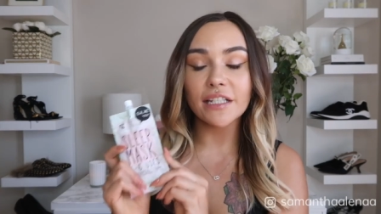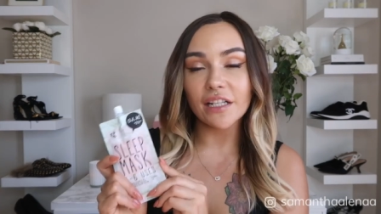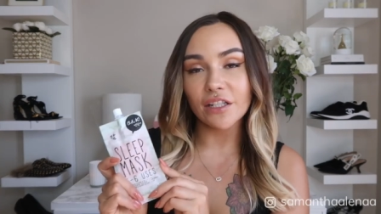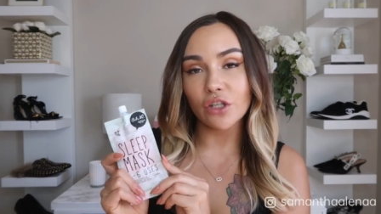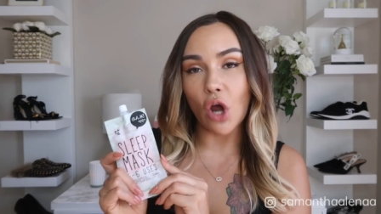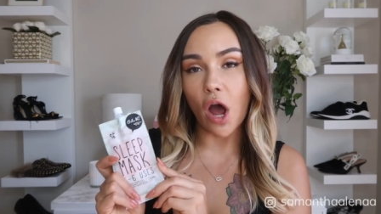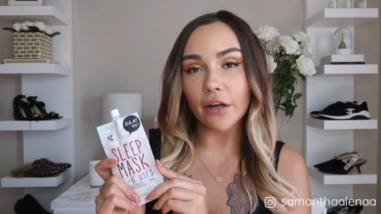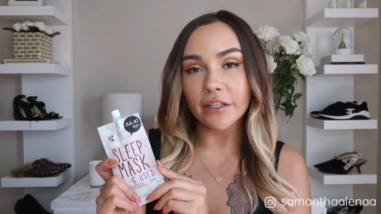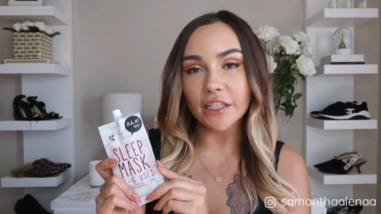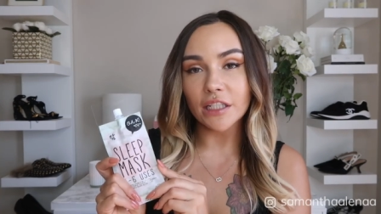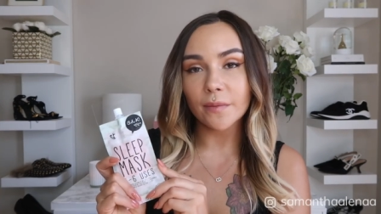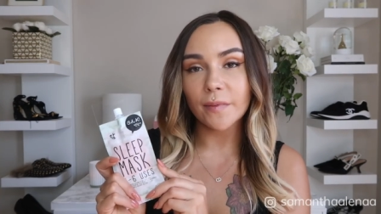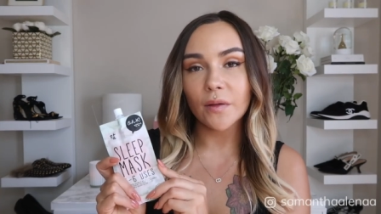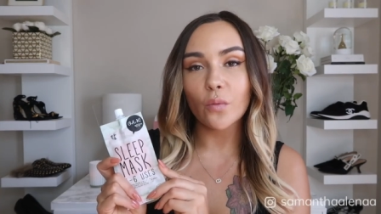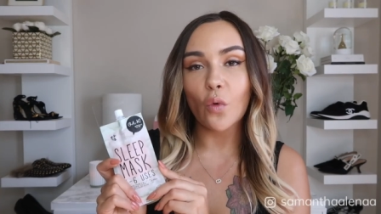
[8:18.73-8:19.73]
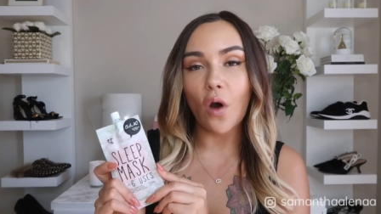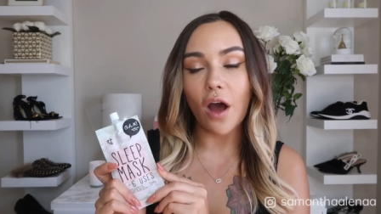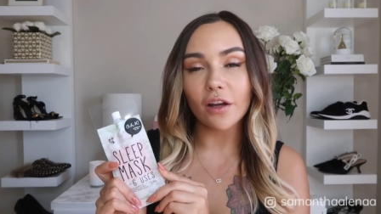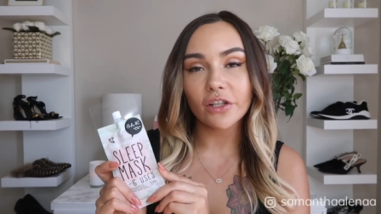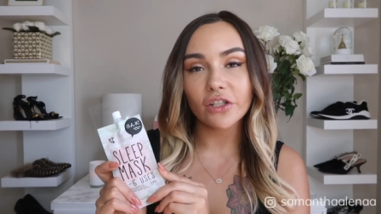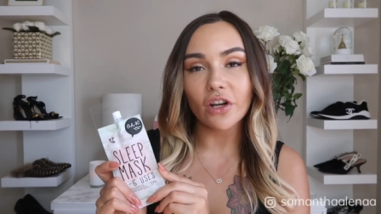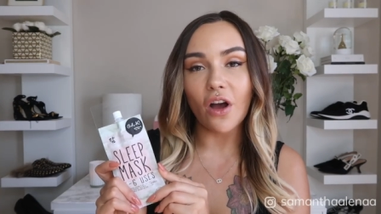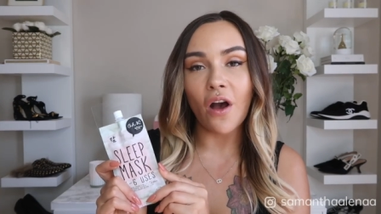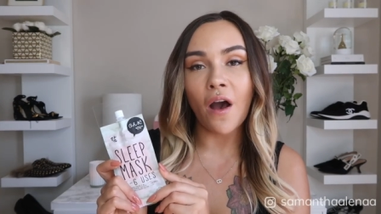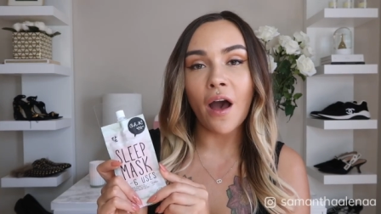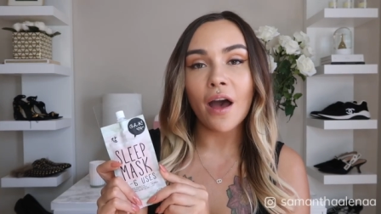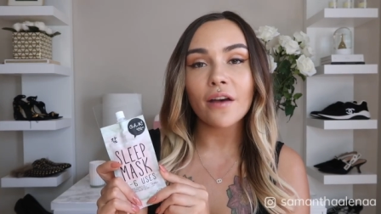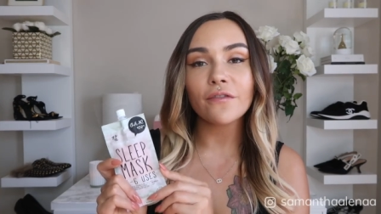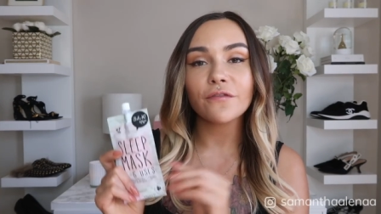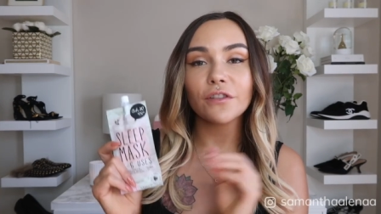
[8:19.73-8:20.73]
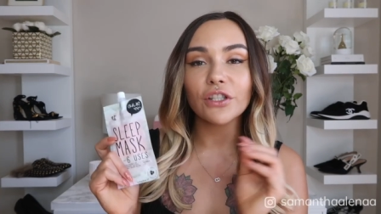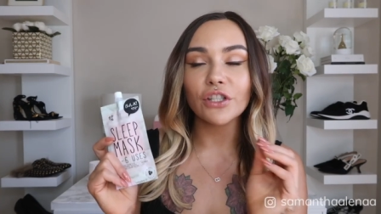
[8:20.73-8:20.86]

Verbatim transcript: does not need to be washed off.